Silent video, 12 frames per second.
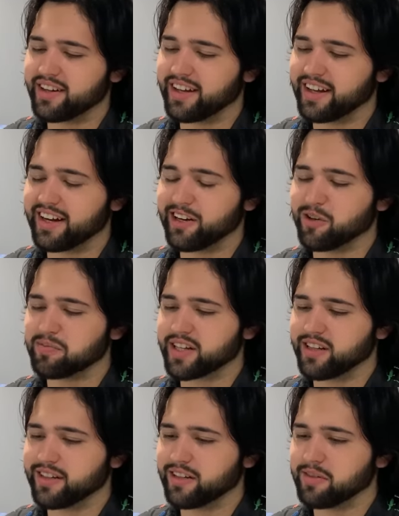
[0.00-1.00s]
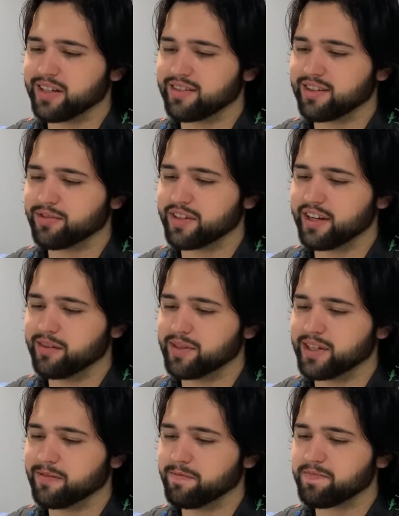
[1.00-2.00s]
and I know I'm telling on myself now,
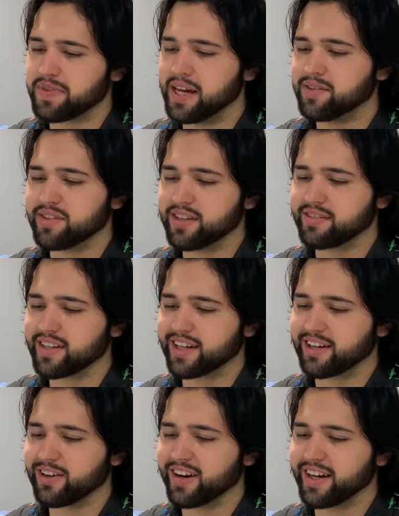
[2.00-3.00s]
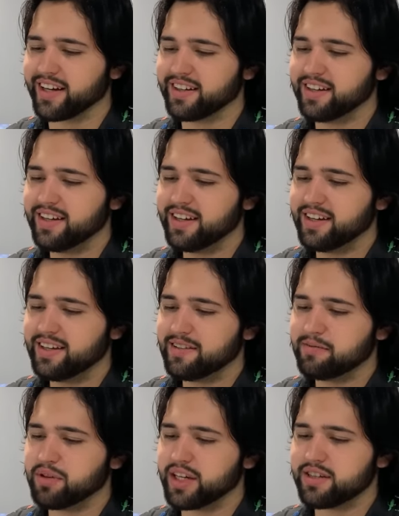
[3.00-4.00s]
but I was in the second grade.
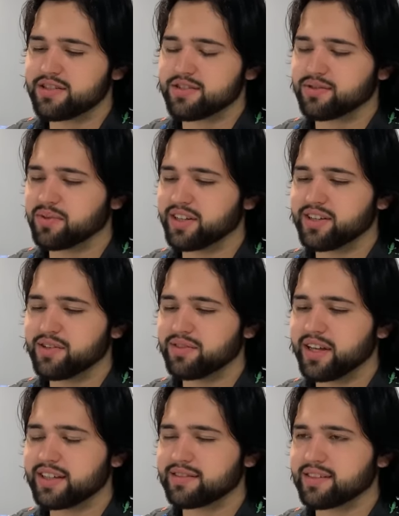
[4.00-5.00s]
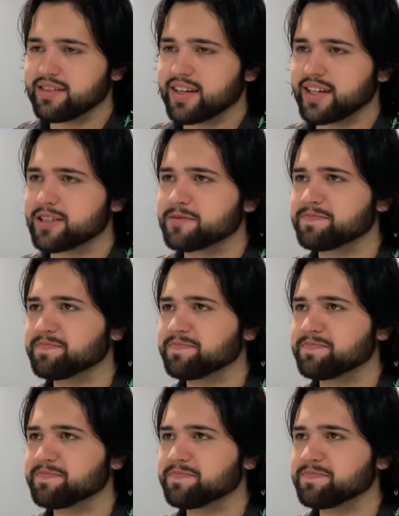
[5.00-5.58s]
But it's just one of those things. It's like,